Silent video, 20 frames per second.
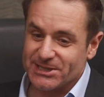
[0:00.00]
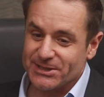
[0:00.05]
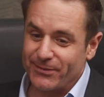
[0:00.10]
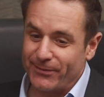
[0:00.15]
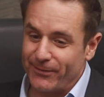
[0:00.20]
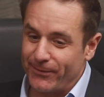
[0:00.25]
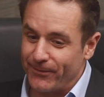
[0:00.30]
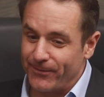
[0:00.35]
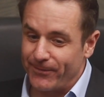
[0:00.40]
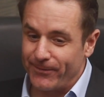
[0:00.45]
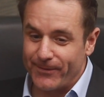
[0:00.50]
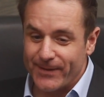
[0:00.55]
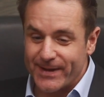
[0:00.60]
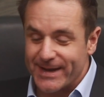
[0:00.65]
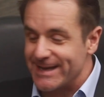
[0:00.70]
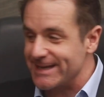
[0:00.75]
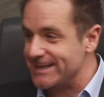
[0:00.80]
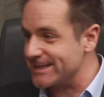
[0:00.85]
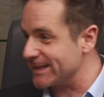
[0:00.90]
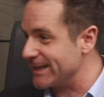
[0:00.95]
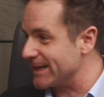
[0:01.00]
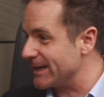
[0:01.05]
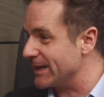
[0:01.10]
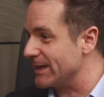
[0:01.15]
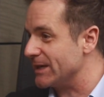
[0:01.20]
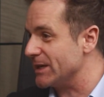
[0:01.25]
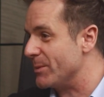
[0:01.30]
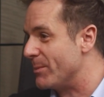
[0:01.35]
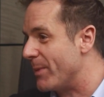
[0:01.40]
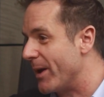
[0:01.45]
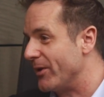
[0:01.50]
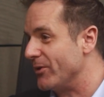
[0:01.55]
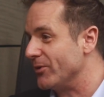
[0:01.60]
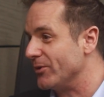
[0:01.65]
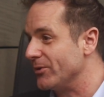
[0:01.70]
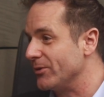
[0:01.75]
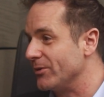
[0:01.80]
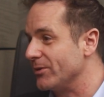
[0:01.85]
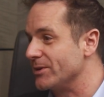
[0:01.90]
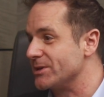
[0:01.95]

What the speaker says: it's fiercely independent.